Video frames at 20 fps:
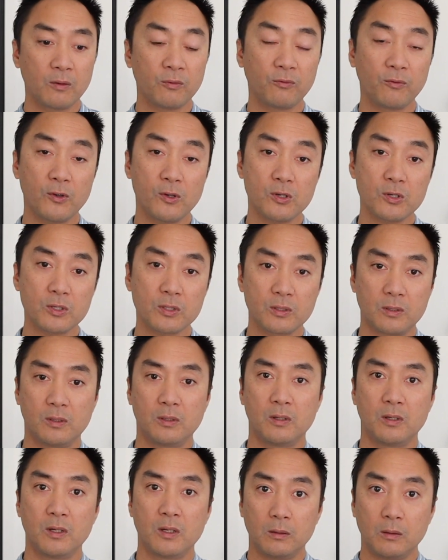First,
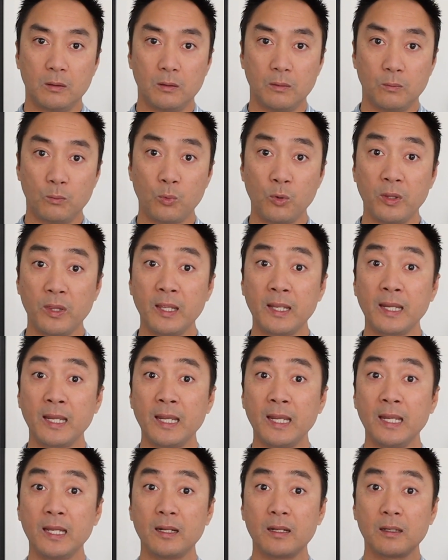breathing
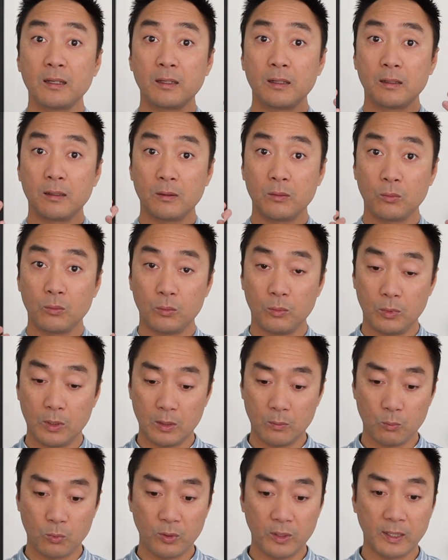in
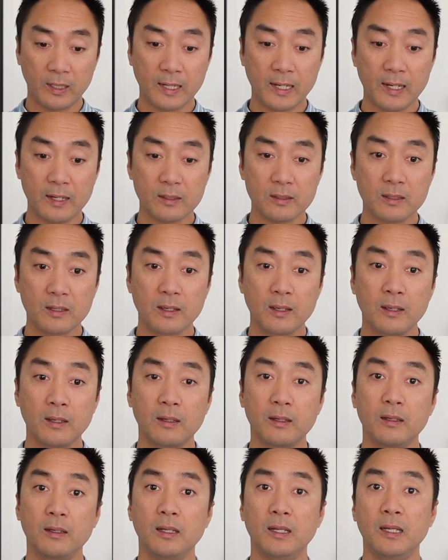and breathing out,
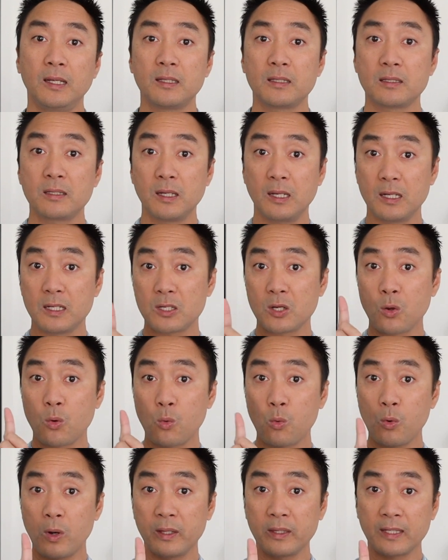it is
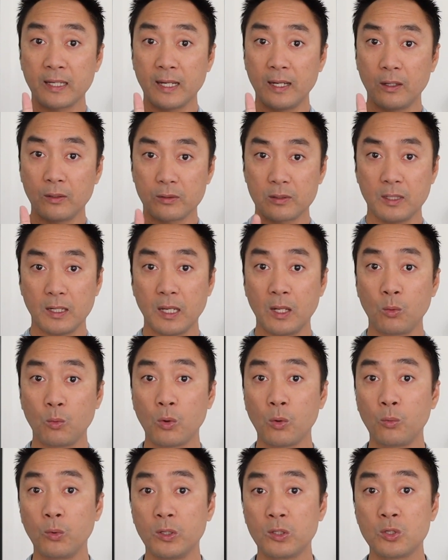one count. And
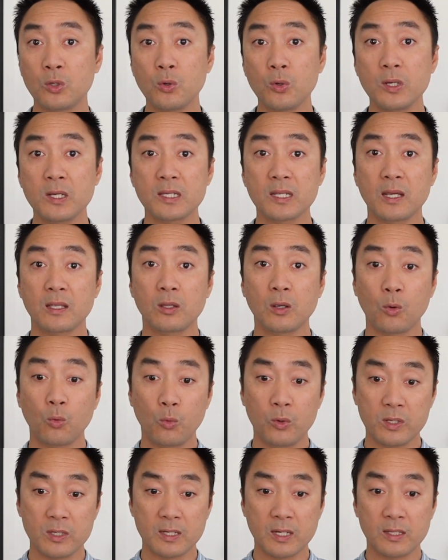what we do is that
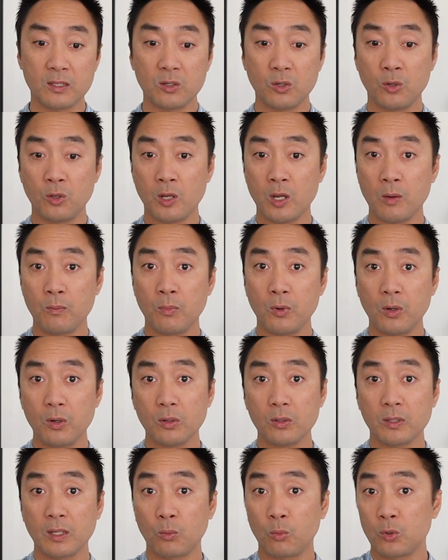we set a number
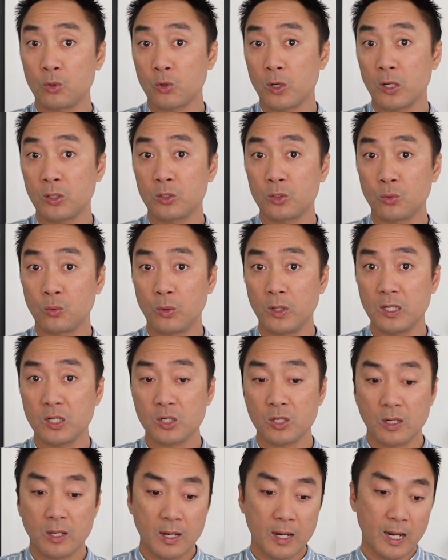that we try to
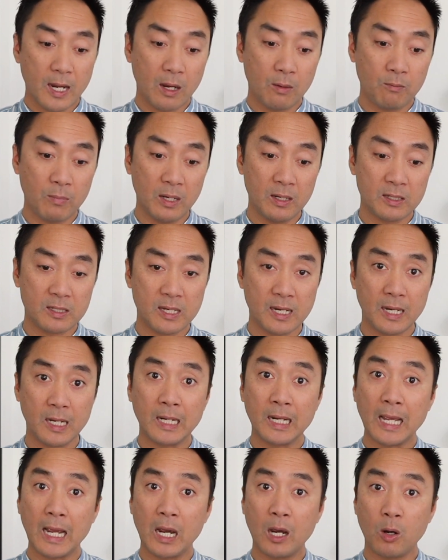reach and
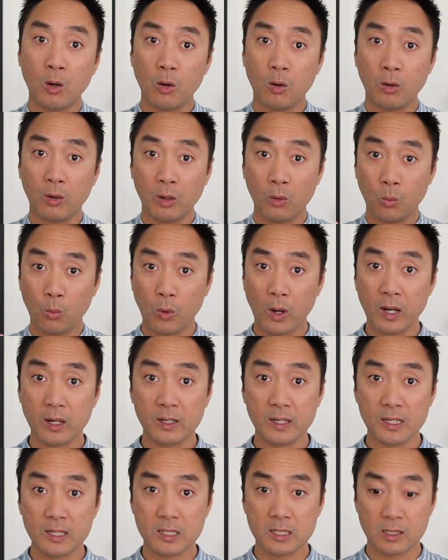maintain our
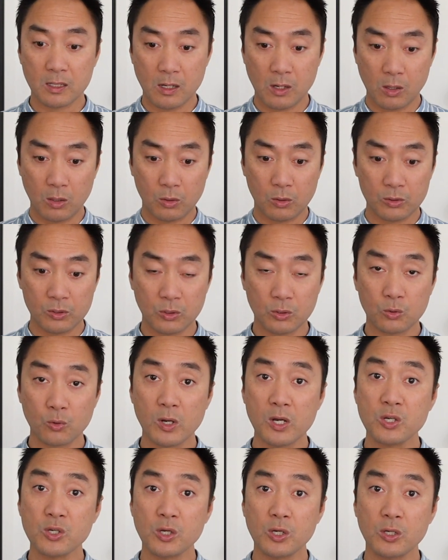awareness, our
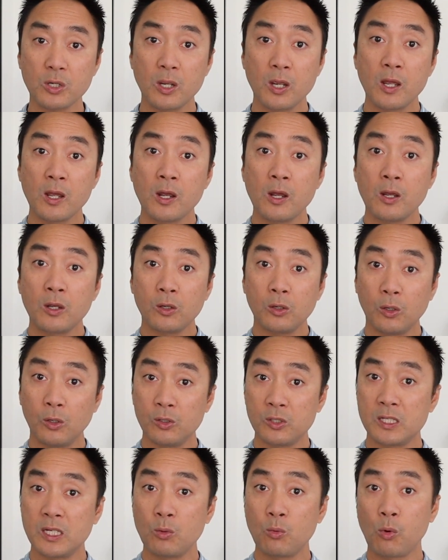concentration,
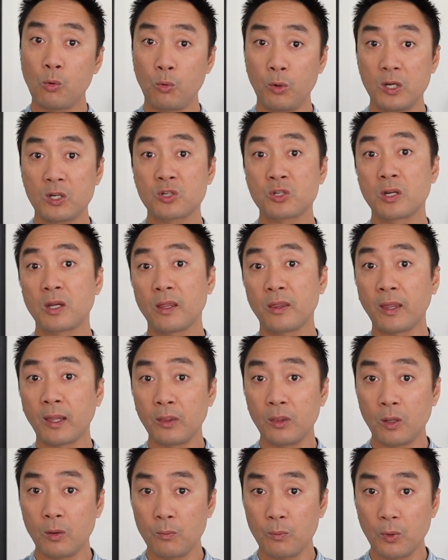until we reach that
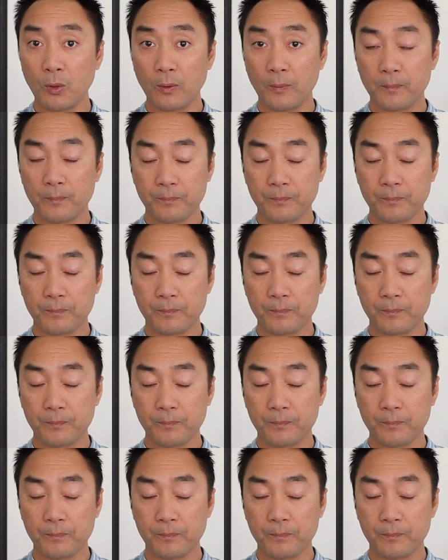number.